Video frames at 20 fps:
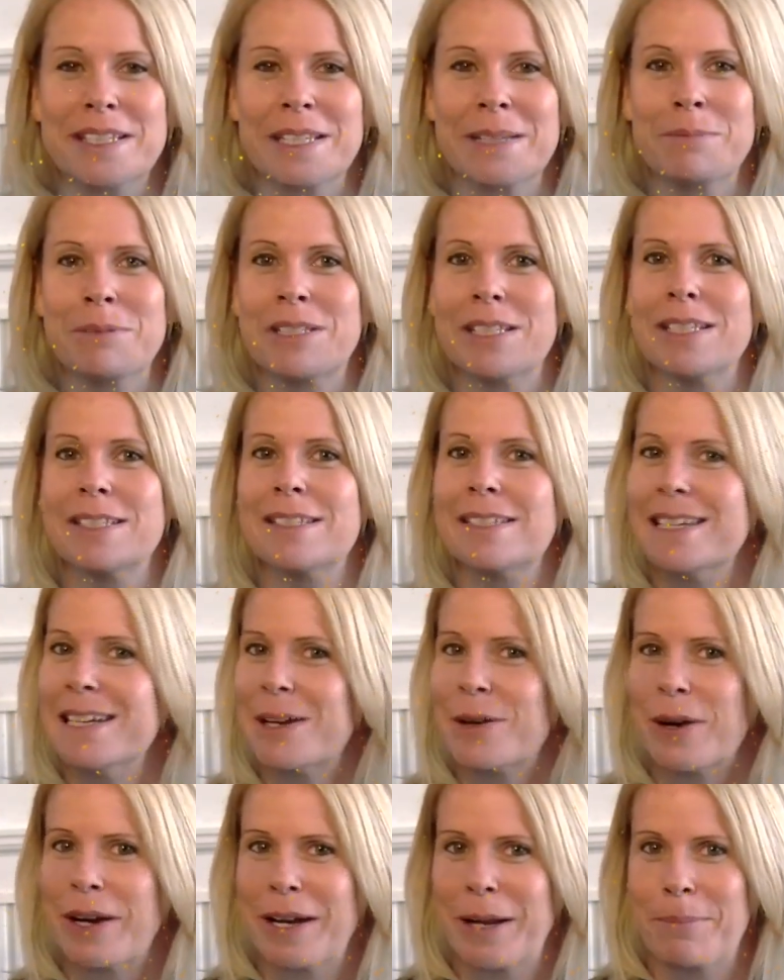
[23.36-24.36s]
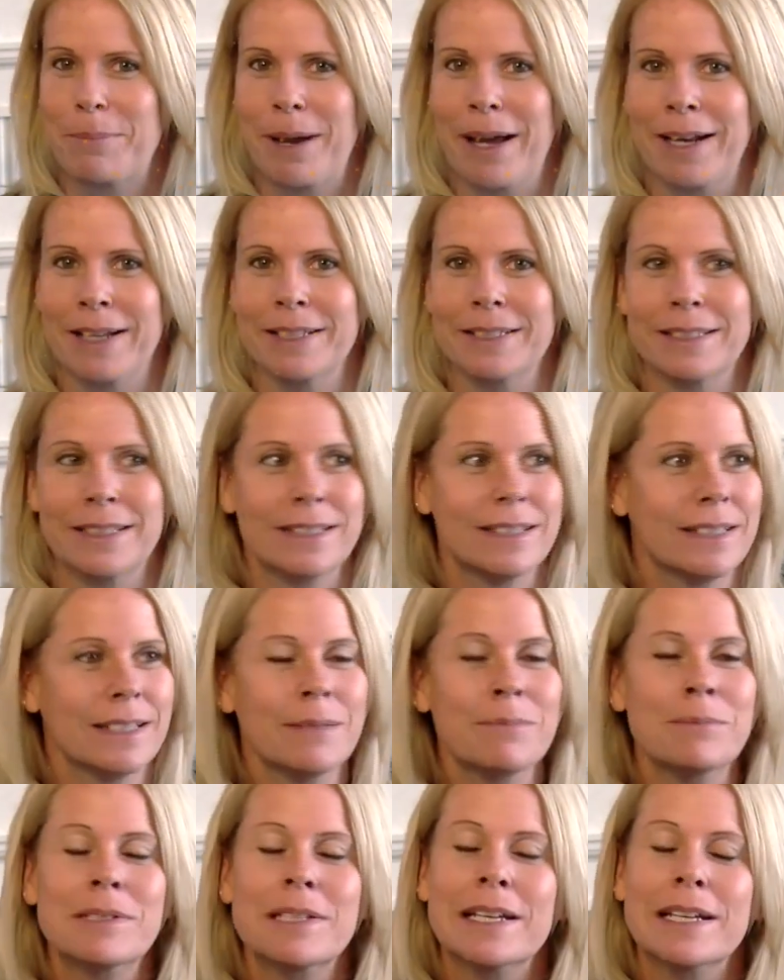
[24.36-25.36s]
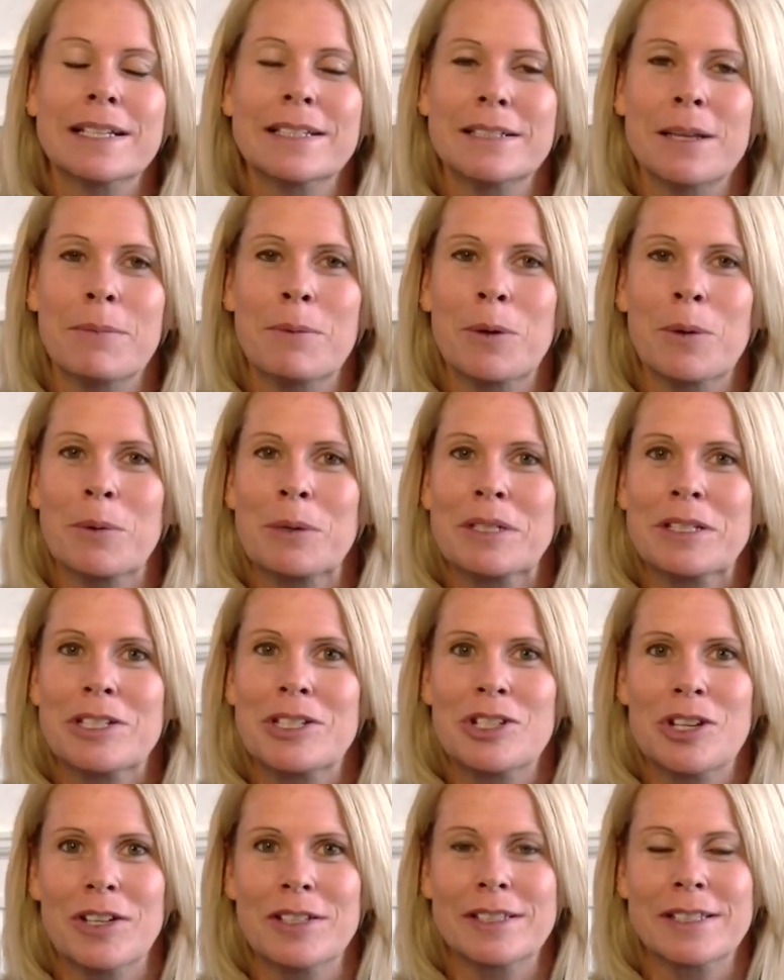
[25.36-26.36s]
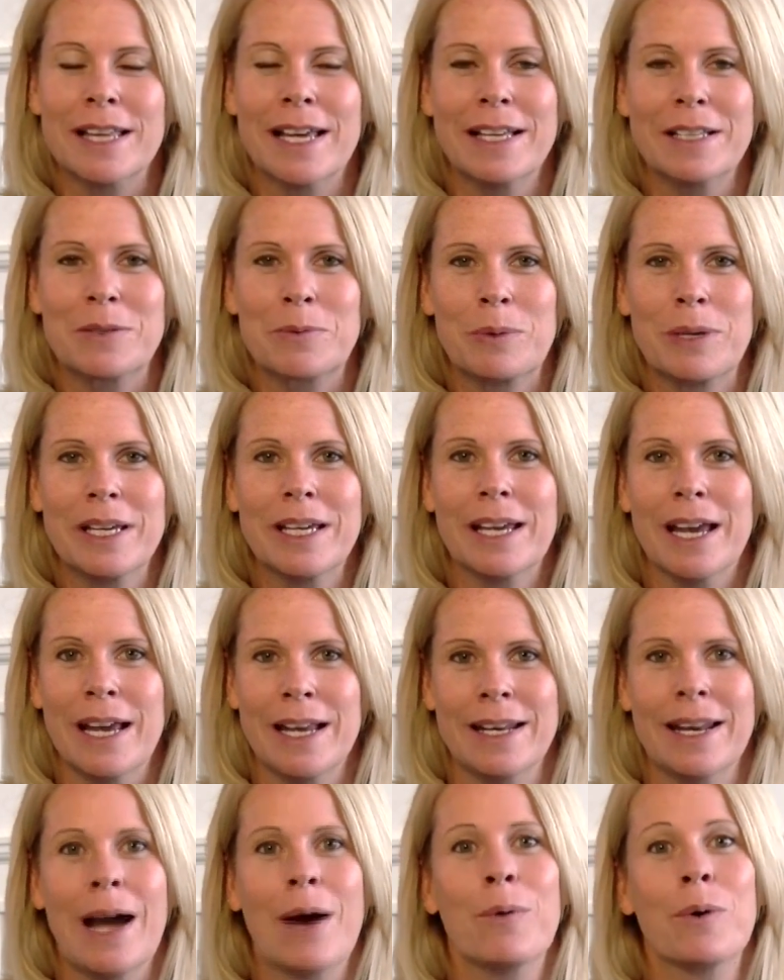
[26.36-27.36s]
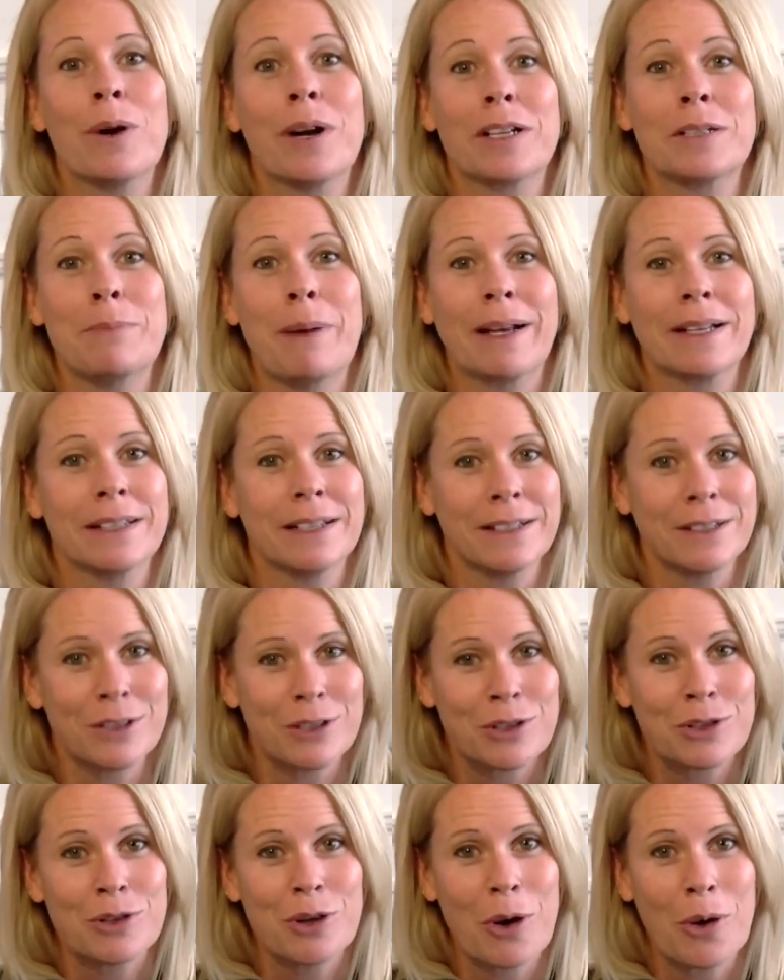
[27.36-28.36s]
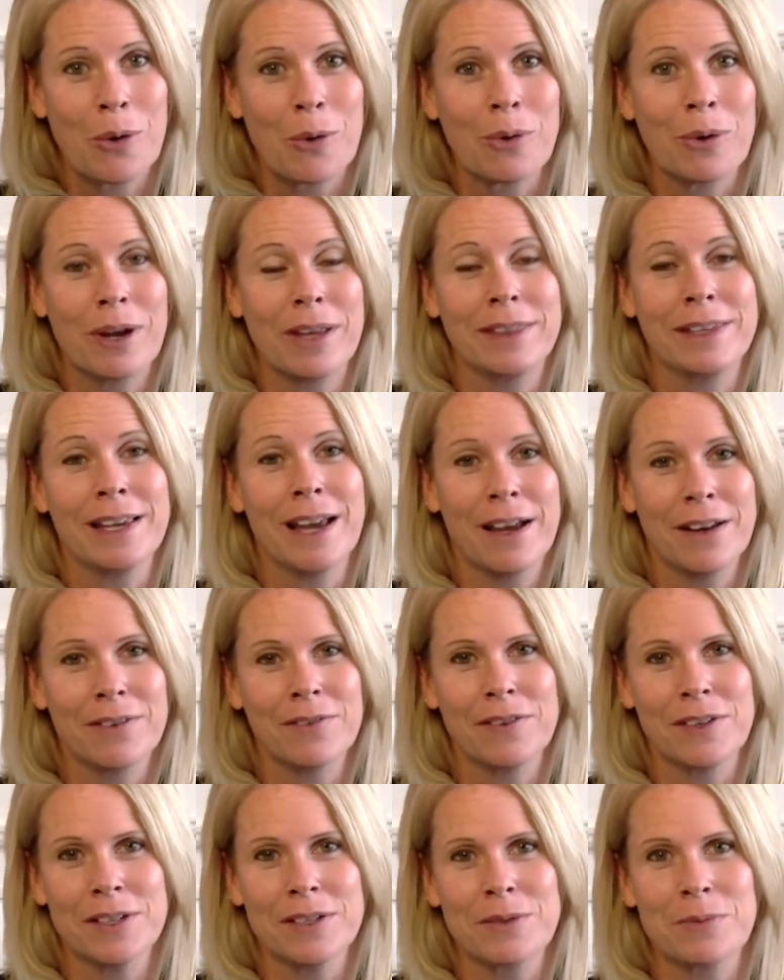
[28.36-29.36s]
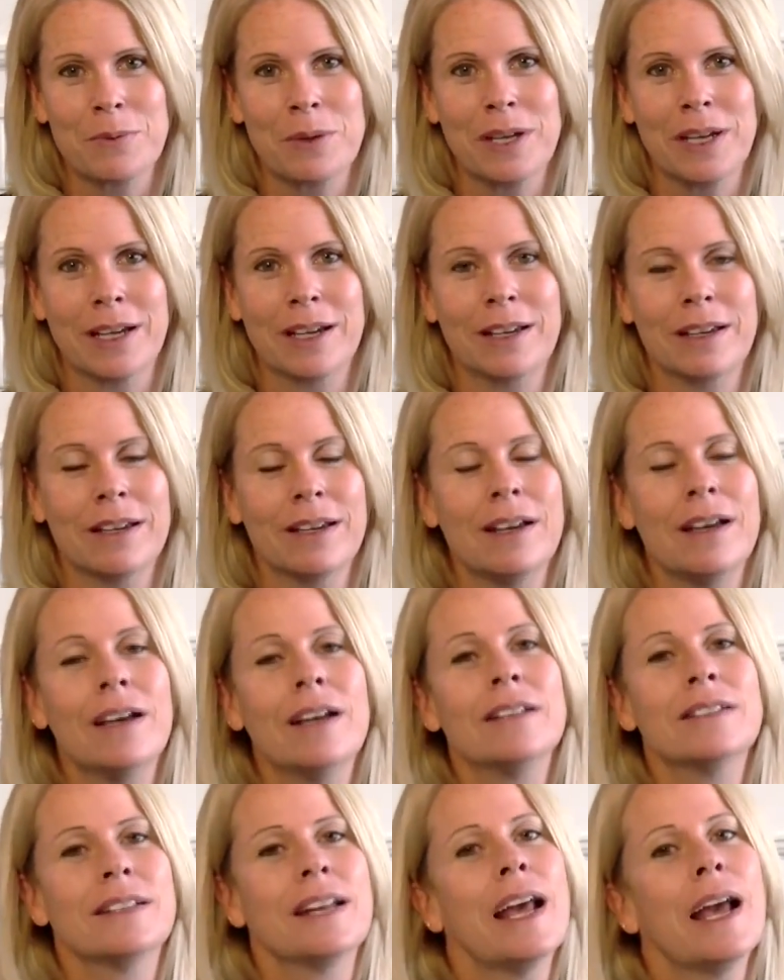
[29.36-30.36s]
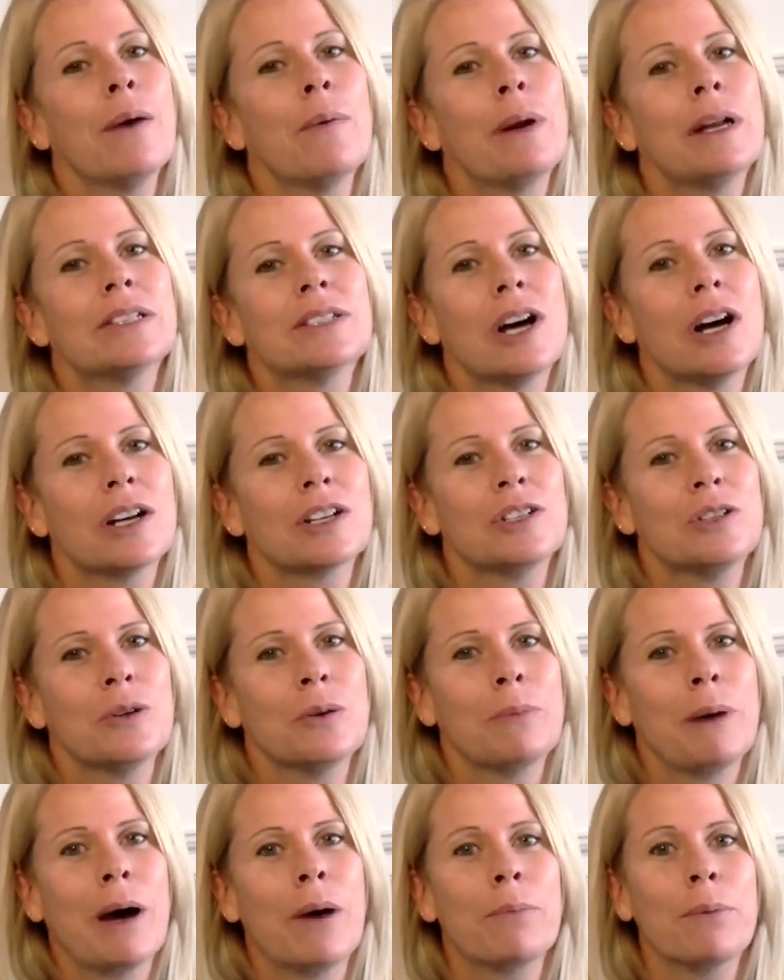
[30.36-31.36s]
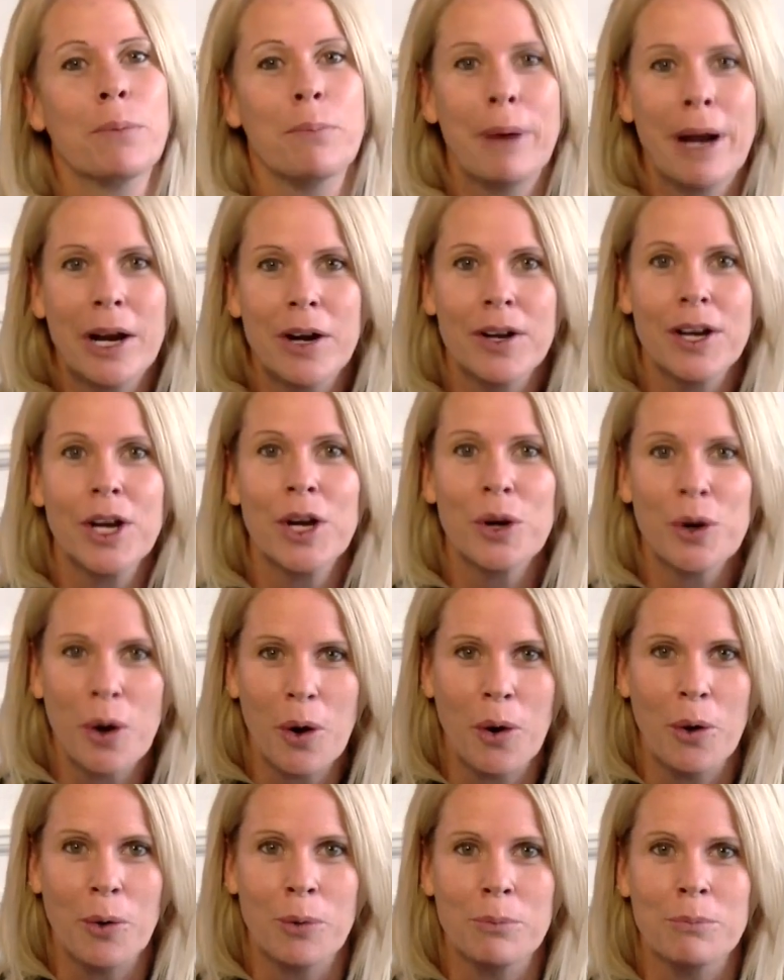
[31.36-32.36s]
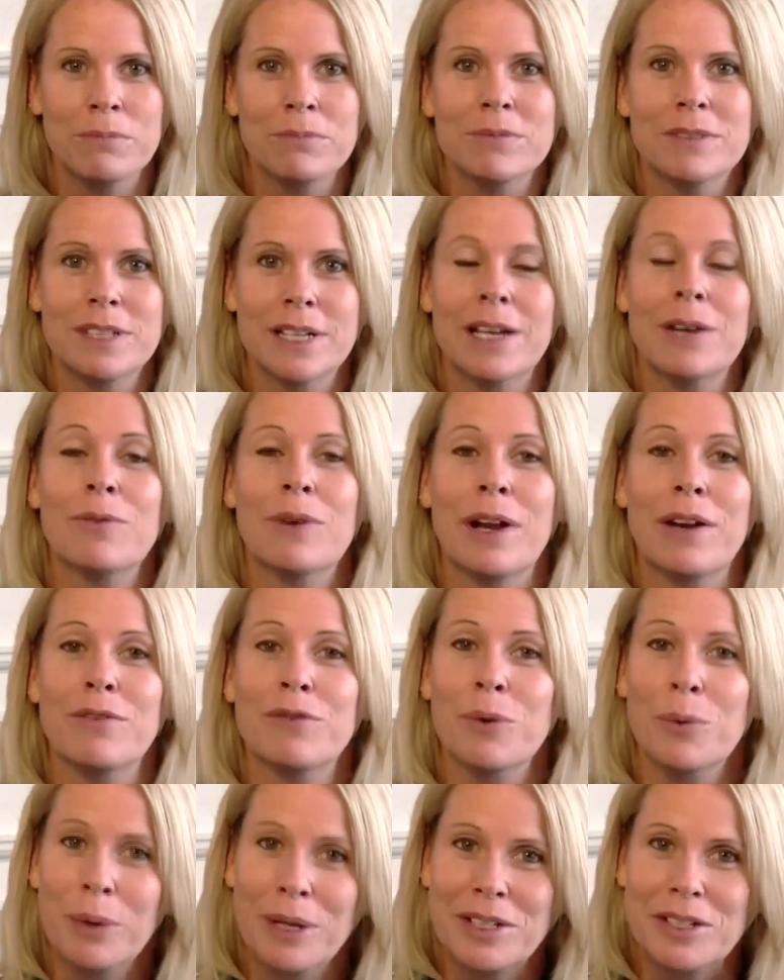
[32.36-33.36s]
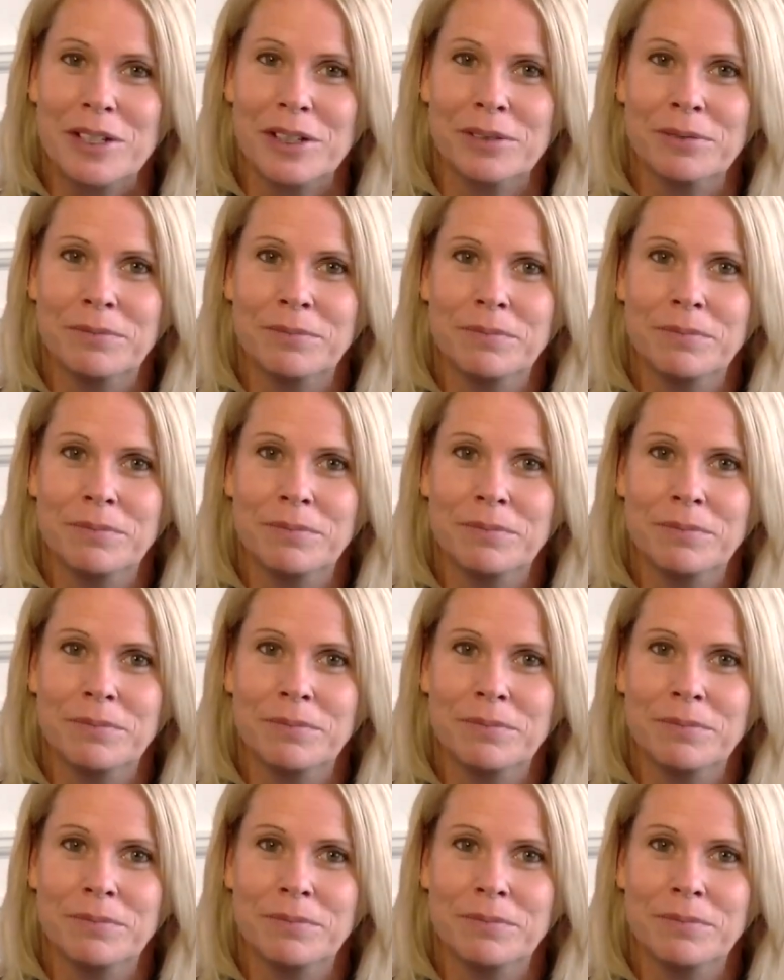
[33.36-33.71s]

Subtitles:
seems to sneak right up on us. It seems like summer was just last week and now we're expecting snow at the end of this week. Today I want to talk to you about preparing your home to get ready for winter.